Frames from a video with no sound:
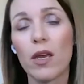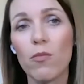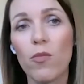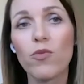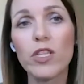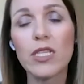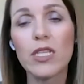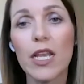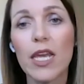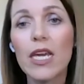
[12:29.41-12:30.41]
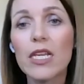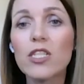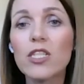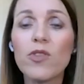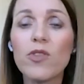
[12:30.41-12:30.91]
more recently
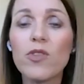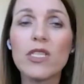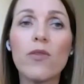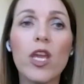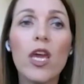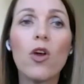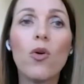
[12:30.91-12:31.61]
some of the delivery,